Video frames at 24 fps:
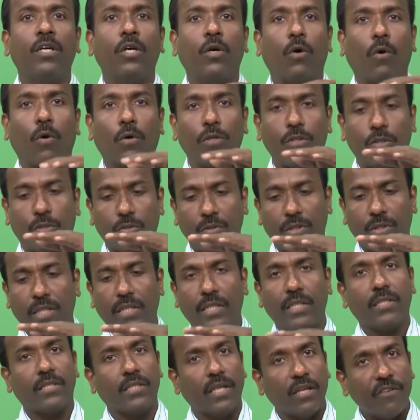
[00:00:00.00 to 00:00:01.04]
onto the
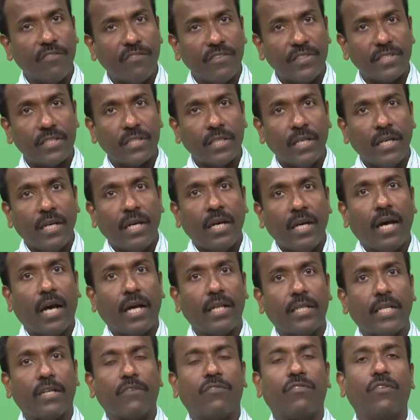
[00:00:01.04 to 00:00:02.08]
surface and
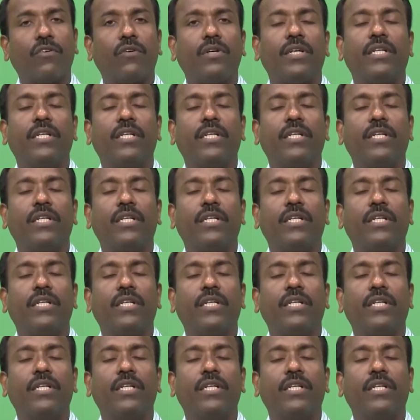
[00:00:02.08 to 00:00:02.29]
therefore,